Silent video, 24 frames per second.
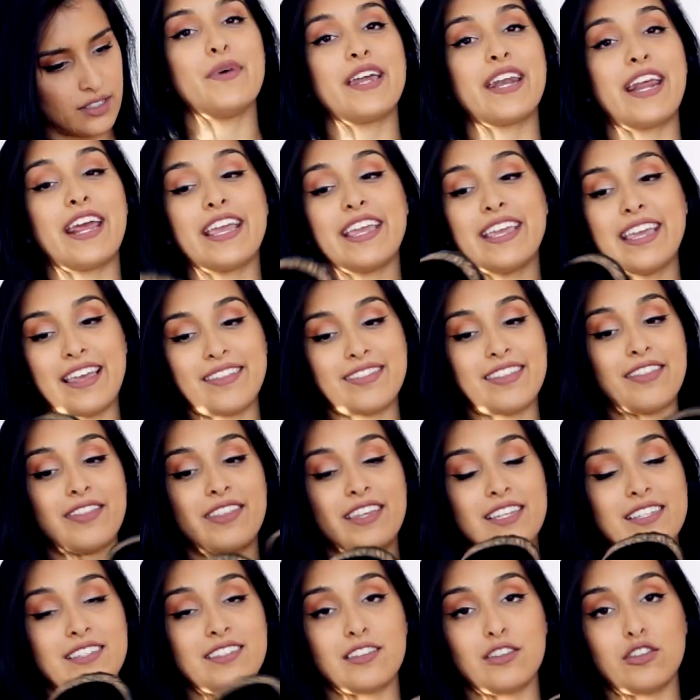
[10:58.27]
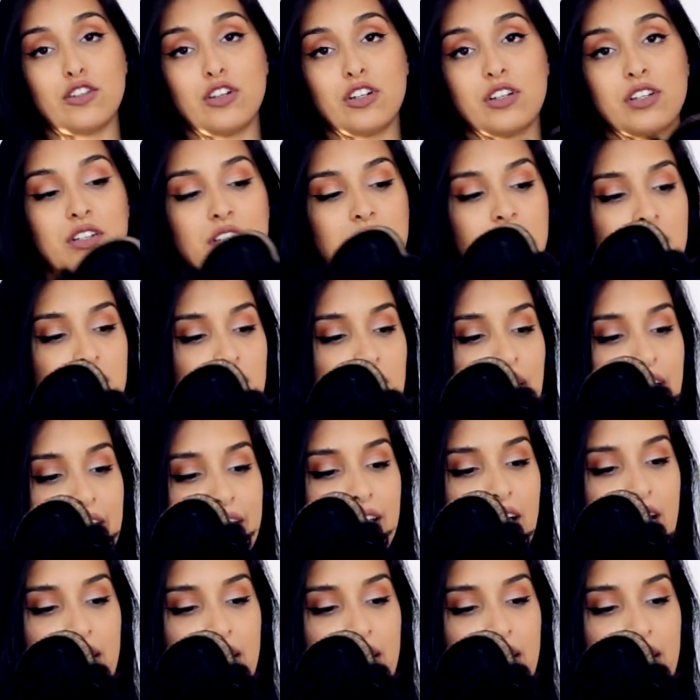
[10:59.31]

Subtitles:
And I get that these look like